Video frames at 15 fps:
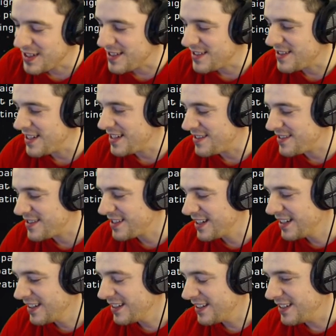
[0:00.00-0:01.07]
is
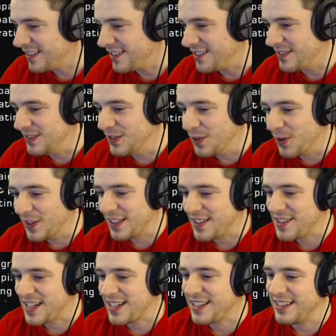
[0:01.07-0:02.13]
not
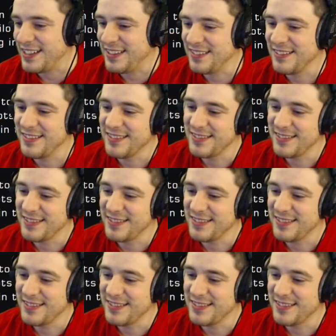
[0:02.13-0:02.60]
exactly.